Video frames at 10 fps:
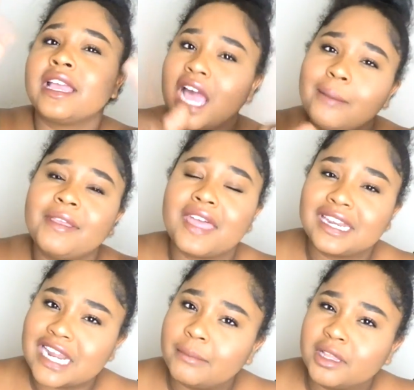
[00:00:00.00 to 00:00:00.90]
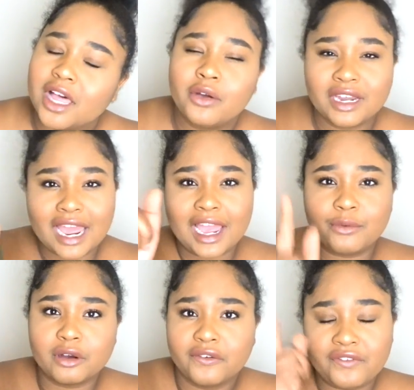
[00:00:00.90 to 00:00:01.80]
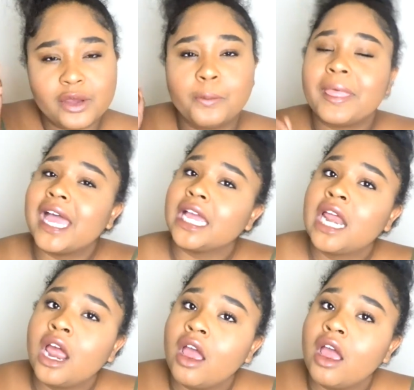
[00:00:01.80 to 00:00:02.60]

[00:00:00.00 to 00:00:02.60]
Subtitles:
Comment that down below and I will film that